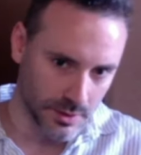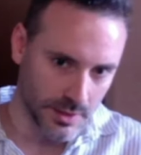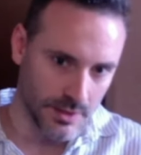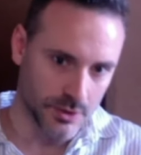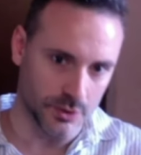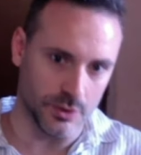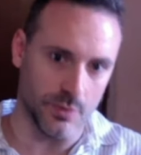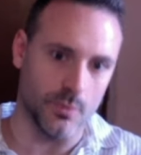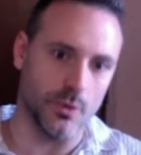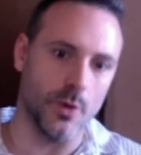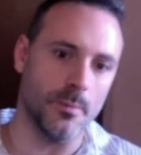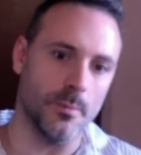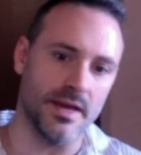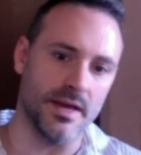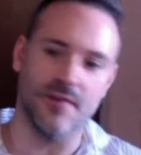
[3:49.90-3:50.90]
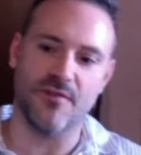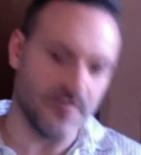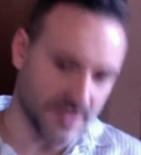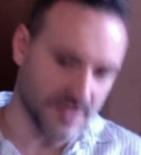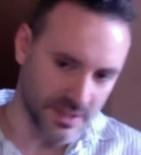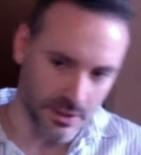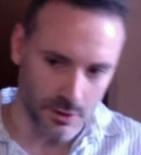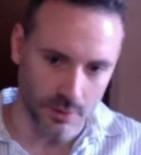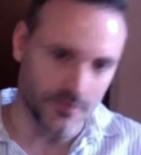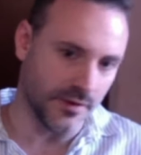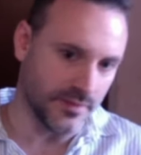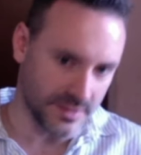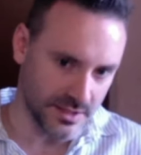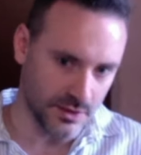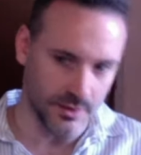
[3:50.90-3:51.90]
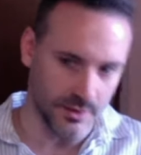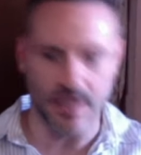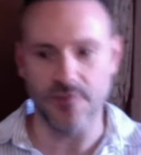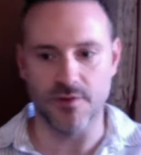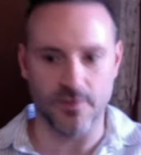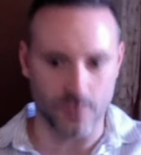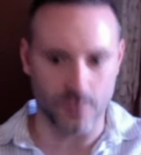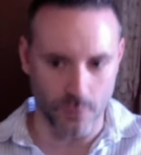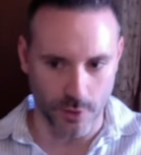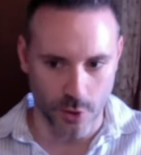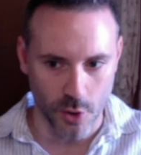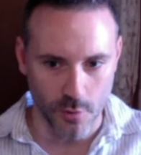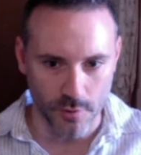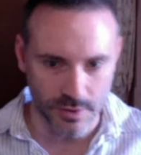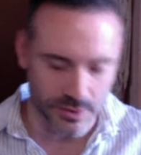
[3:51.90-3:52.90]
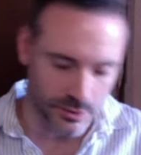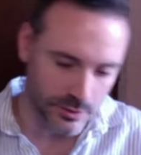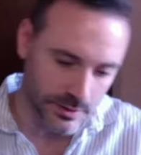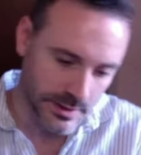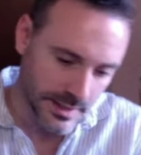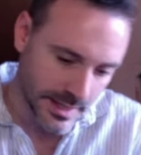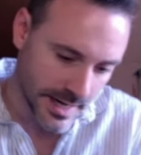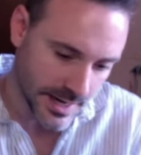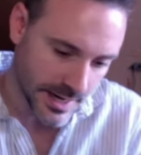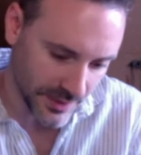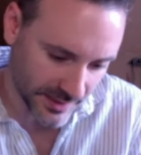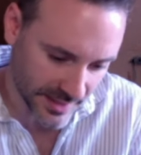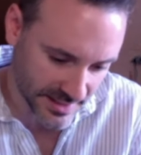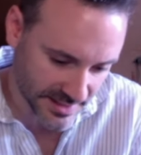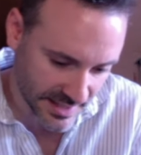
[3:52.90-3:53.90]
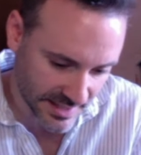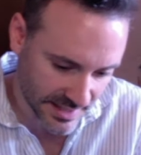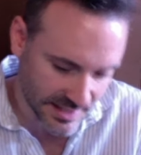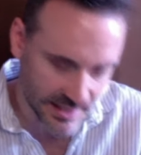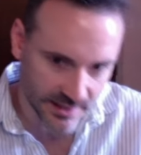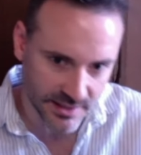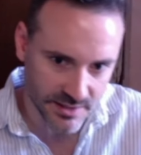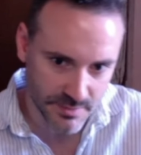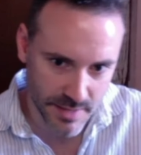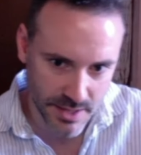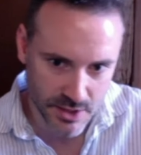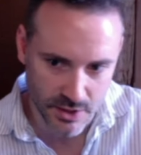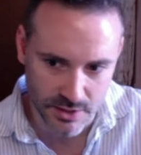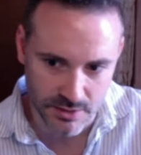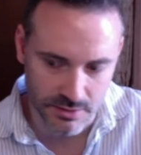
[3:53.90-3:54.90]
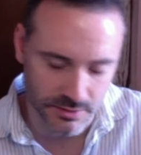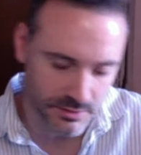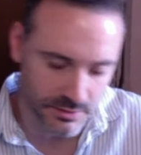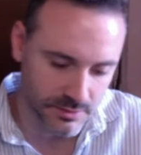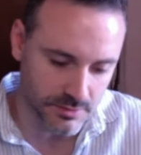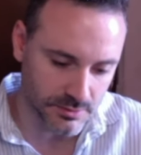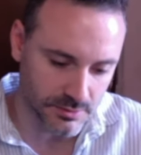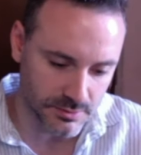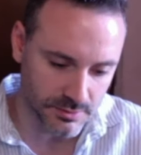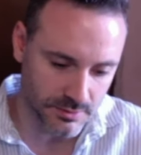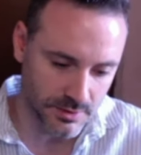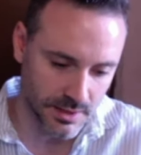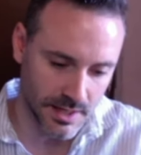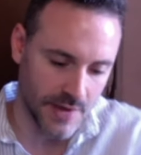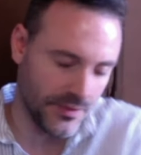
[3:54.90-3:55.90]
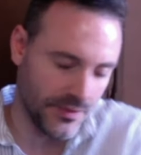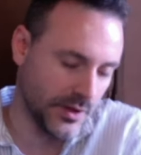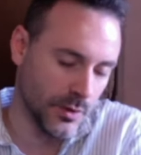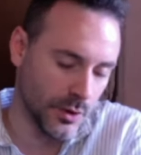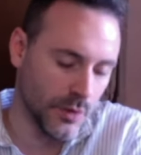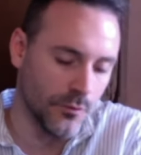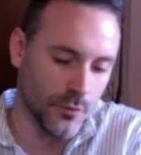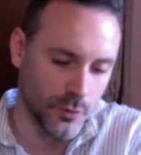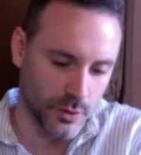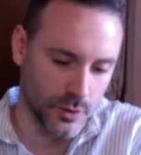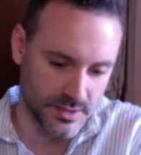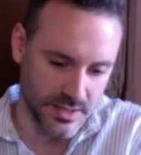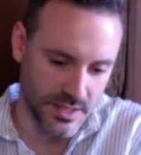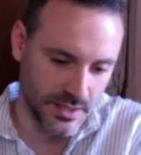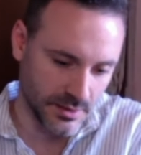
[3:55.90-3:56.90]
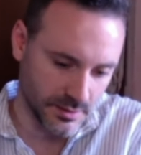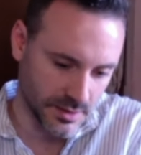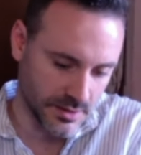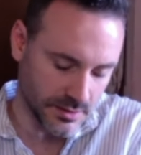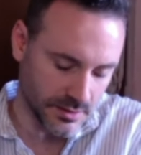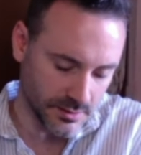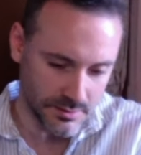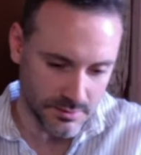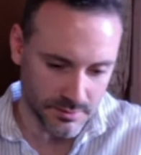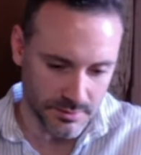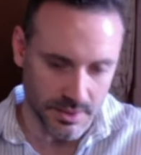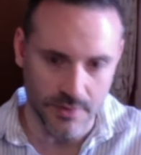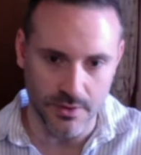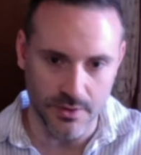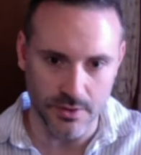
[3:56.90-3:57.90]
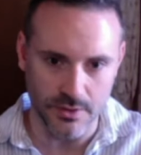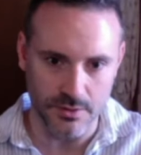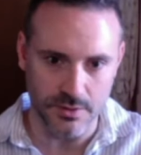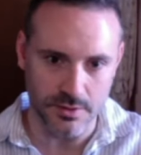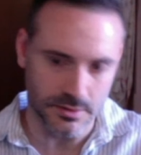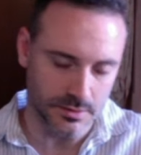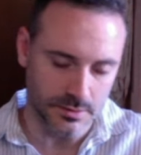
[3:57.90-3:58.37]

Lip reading: So they will not be a 5-0, 5-0, and keep it to recover. So I think that's the key in this match. So I think we go for USA. Yes, I think so. Yes.